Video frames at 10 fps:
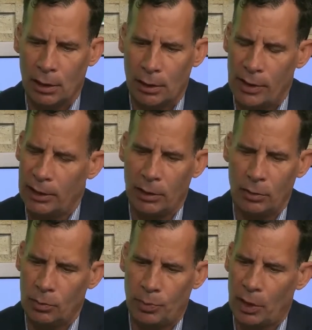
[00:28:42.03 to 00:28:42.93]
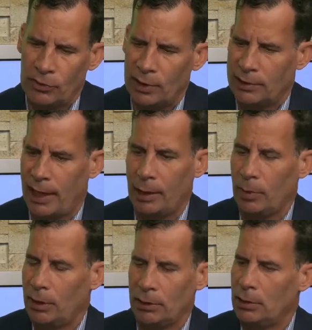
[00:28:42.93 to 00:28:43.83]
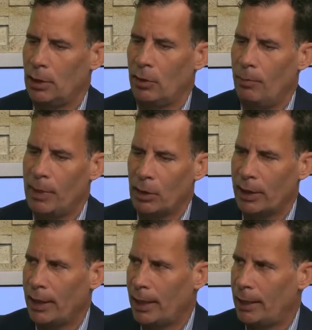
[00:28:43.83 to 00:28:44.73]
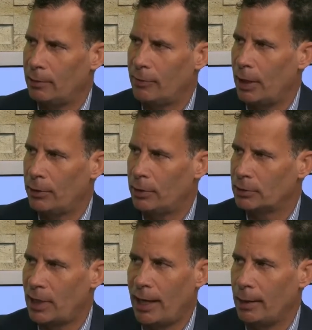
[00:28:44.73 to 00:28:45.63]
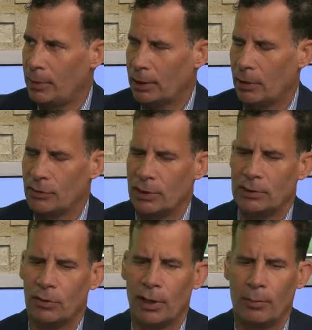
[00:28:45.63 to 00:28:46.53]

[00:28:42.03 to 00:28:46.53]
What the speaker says: Then you post-indictment, you know, a myriad of other time that goes into it.